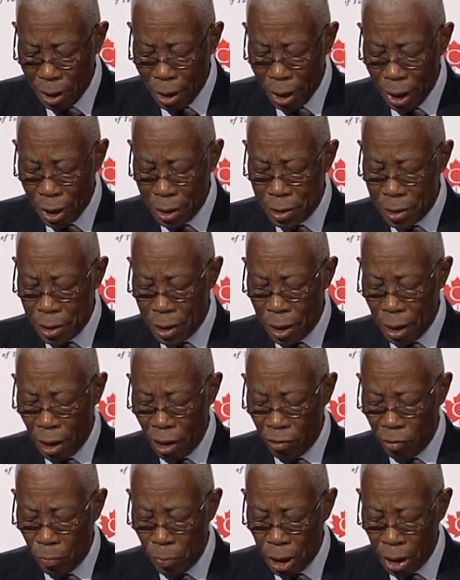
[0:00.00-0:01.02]
as they
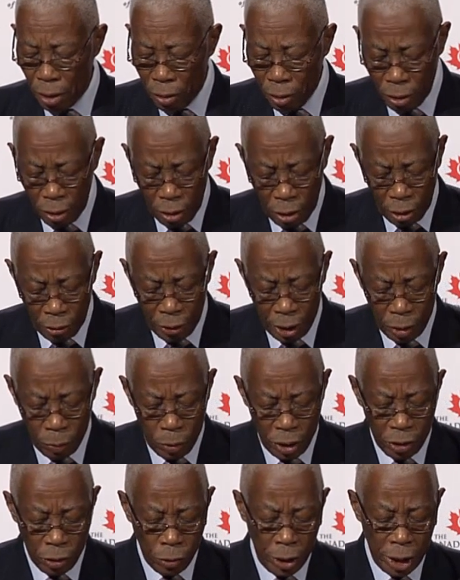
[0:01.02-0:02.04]
have been occurring
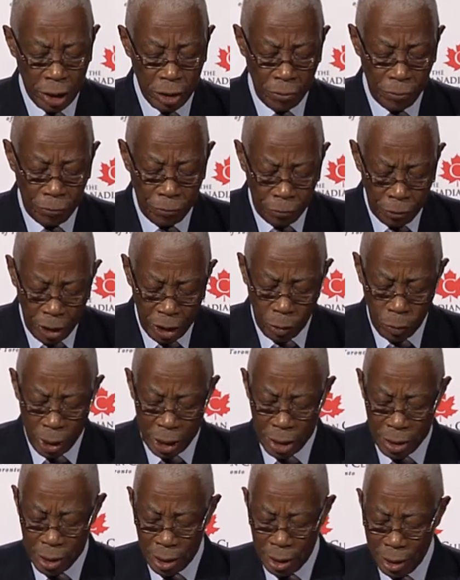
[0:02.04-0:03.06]
with greater
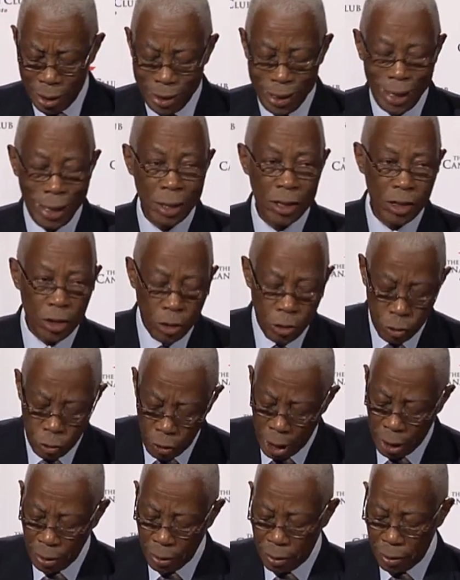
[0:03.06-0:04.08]
frequency and
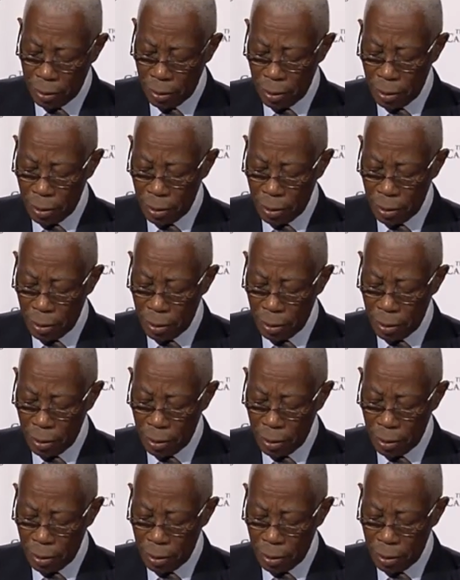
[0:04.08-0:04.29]
strength